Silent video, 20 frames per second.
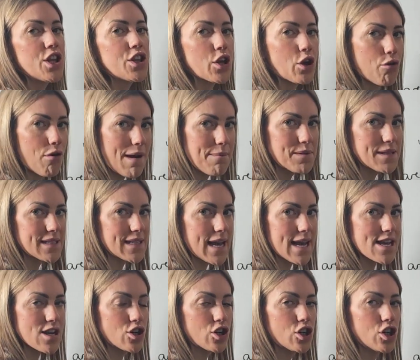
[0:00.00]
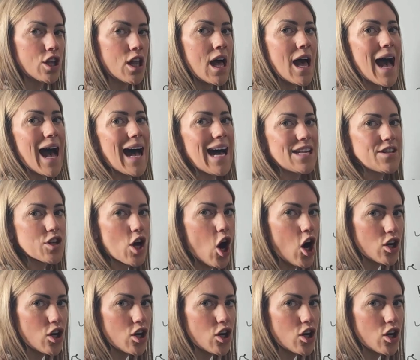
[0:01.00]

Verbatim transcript: the Krebs cycle, and